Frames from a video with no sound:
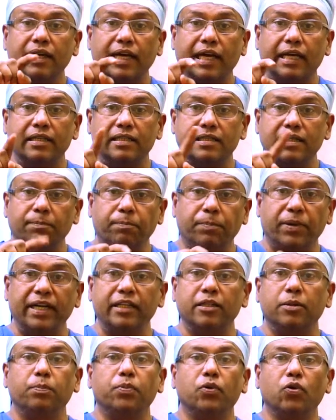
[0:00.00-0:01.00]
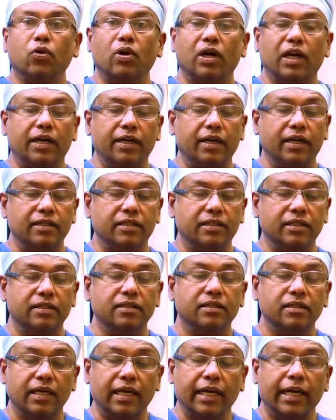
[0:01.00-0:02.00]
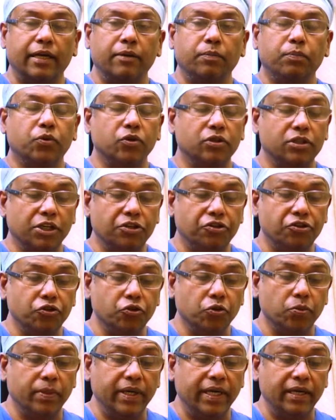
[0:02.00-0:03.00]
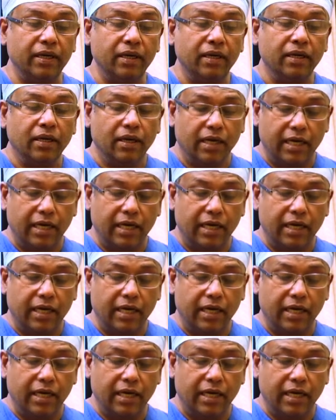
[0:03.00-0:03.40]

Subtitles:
and separate the pleural adhesions and put the tube in.